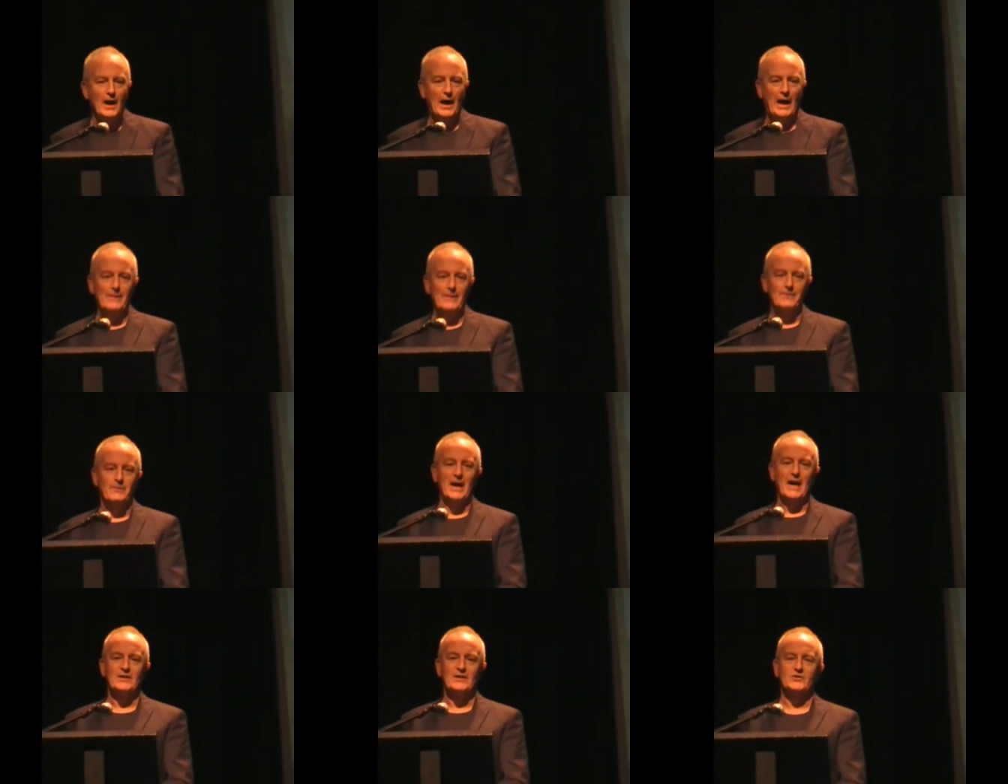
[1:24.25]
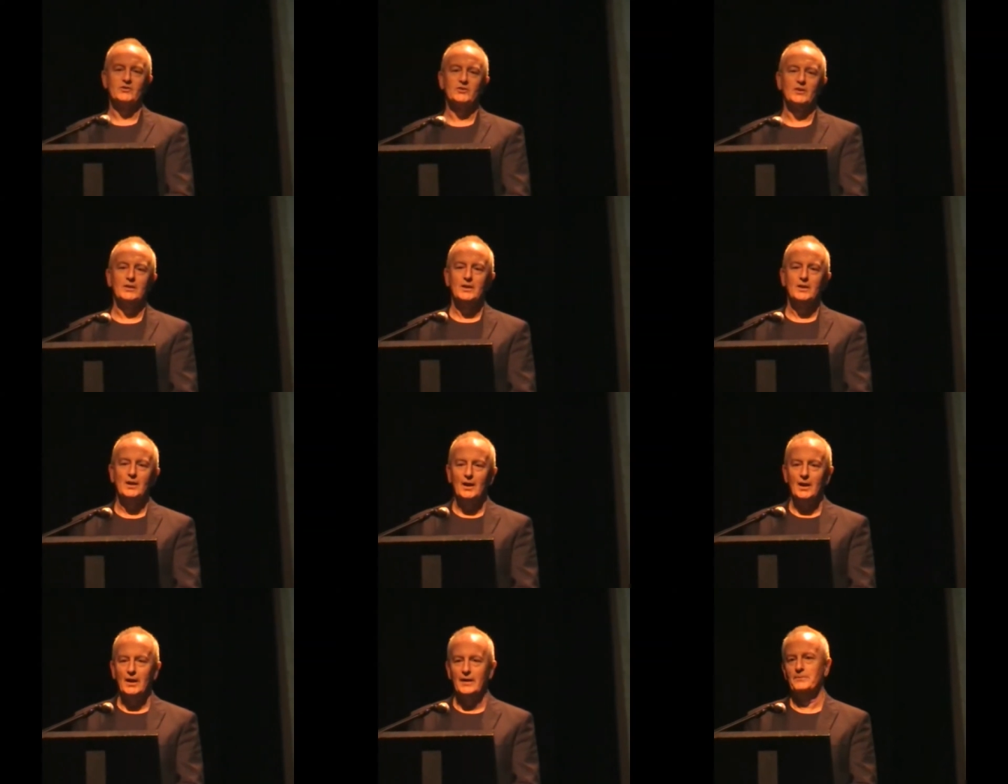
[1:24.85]
And Master
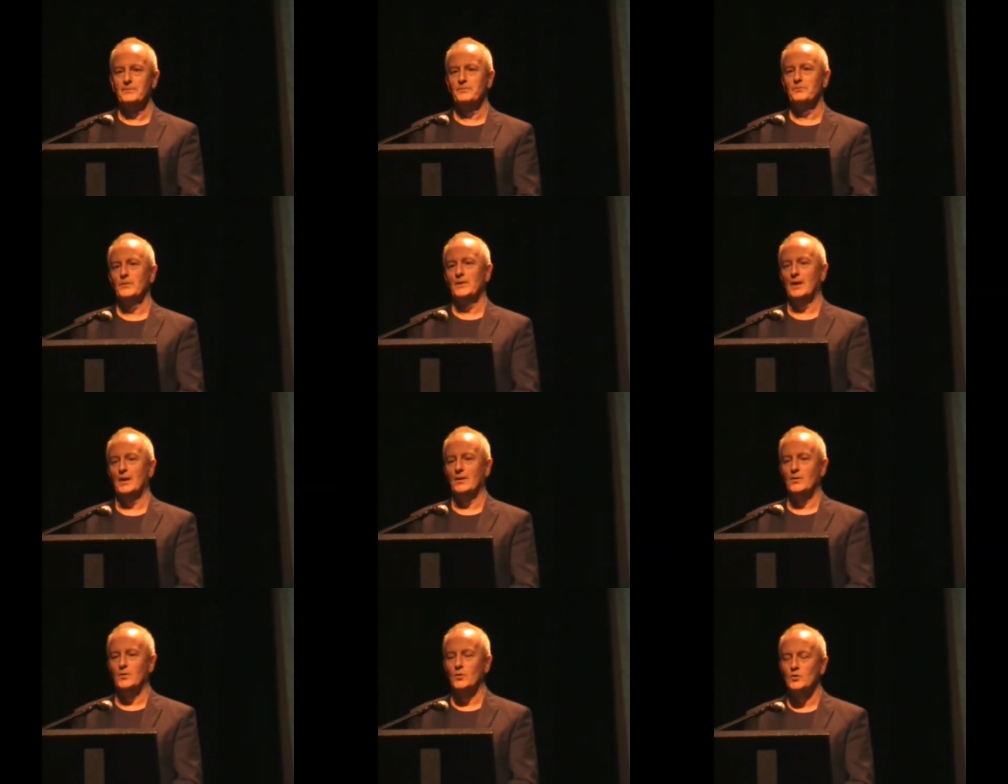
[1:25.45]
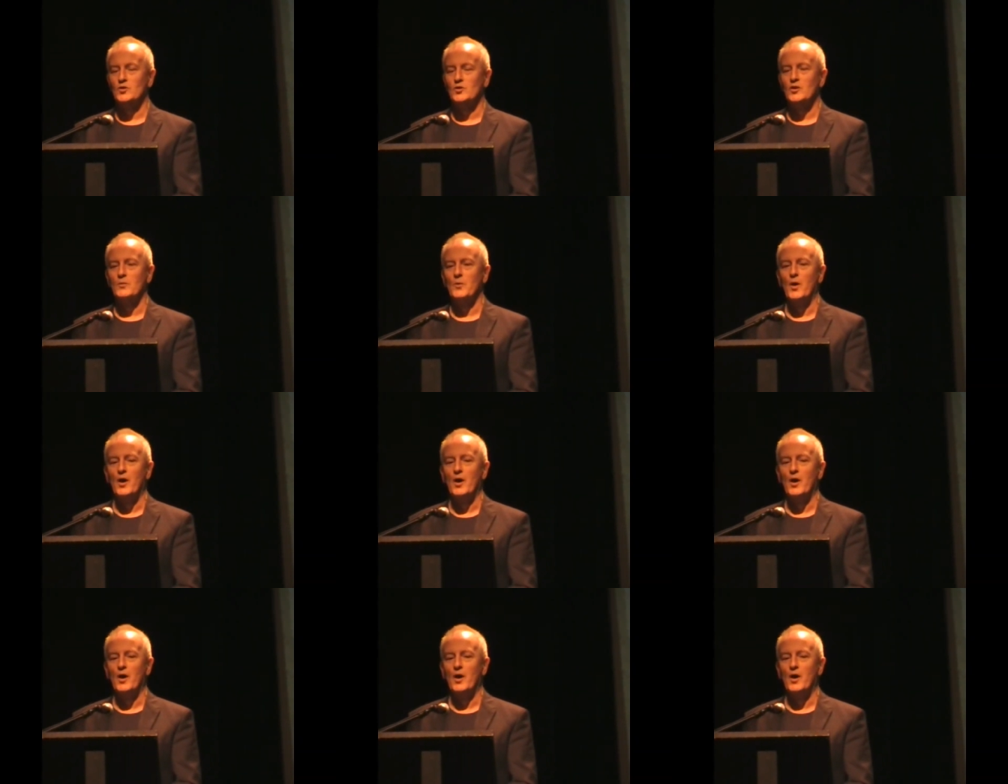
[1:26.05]
Dillon, who'd come